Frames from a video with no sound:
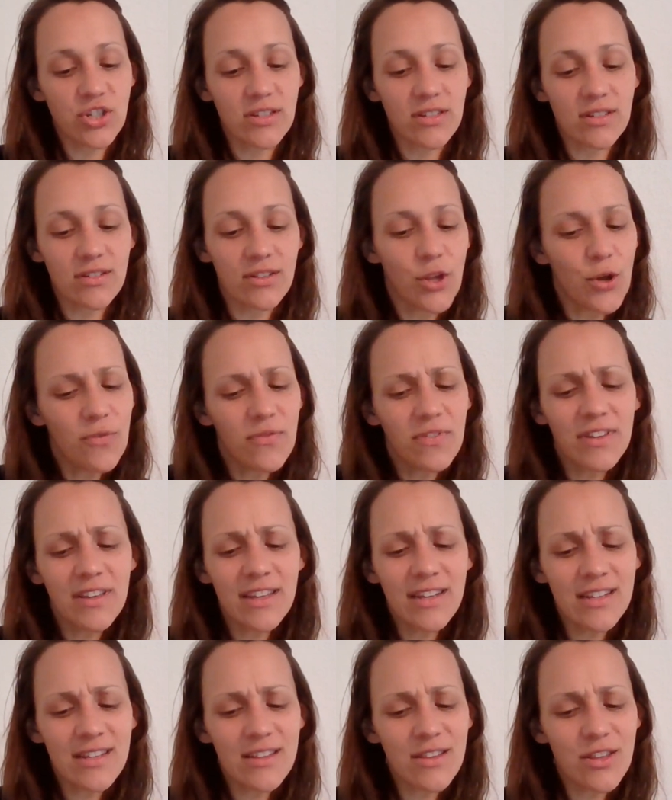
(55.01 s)
and
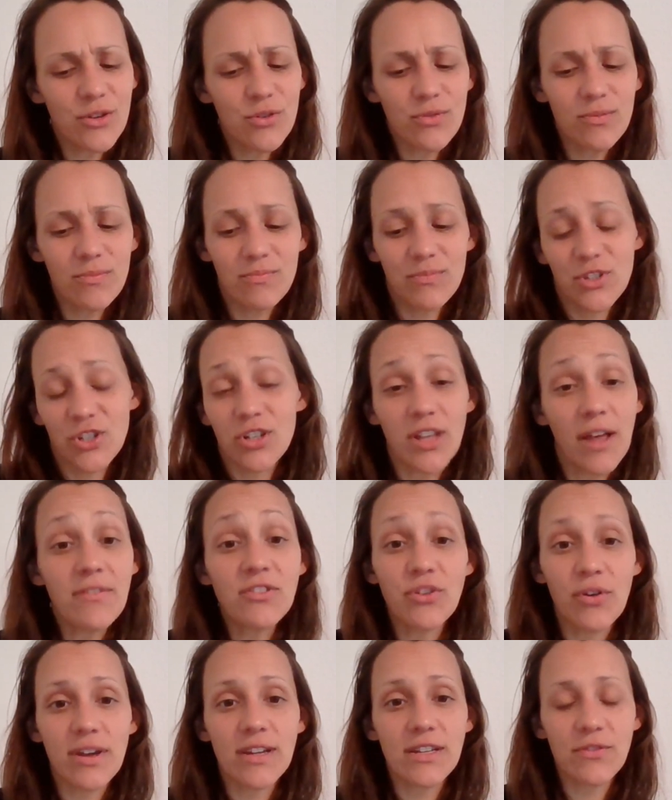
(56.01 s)
Lofalina, though she
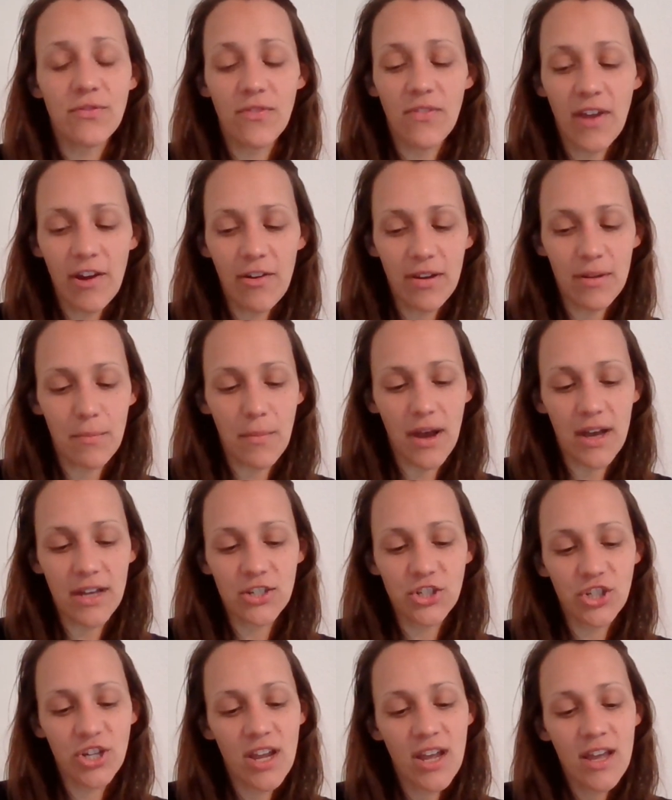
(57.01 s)
loved her aunt very
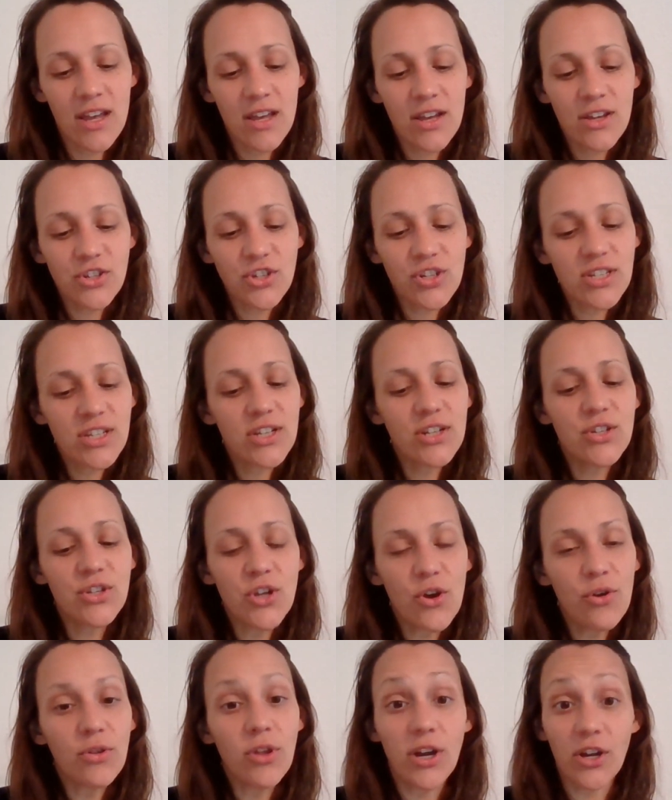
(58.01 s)
much, just could
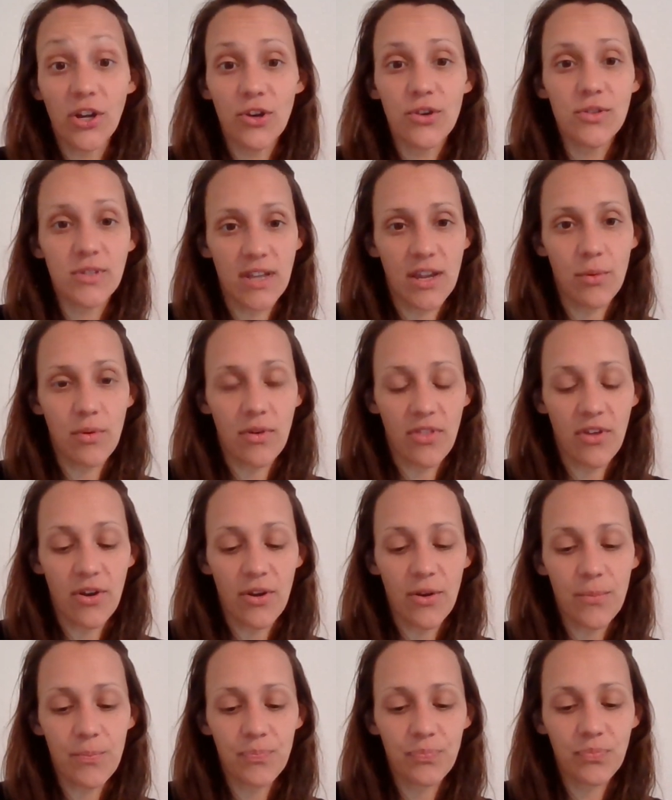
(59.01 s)
no longer stay with her.